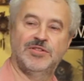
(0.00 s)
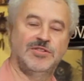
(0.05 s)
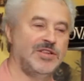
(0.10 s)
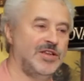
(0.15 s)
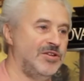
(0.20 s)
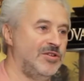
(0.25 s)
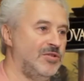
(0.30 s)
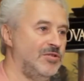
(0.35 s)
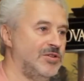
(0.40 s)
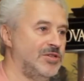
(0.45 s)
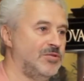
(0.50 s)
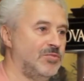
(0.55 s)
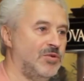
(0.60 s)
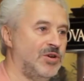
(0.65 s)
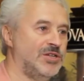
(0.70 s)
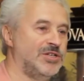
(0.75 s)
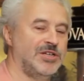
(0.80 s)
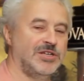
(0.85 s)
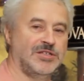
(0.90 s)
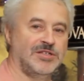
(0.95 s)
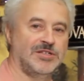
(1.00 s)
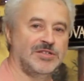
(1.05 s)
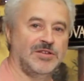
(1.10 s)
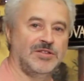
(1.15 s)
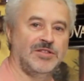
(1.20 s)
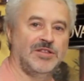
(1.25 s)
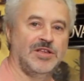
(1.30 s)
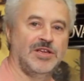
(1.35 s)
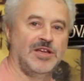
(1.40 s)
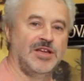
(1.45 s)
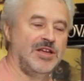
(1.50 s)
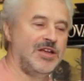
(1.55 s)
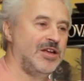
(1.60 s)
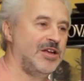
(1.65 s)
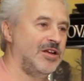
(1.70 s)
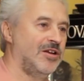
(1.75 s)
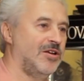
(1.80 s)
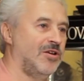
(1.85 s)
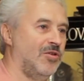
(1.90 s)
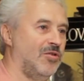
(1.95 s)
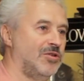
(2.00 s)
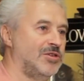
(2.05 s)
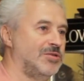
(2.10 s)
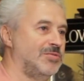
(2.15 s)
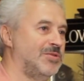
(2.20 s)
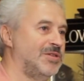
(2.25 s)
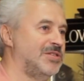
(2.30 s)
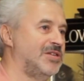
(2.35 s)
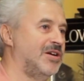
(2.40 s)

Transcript: the newest watches and clocks that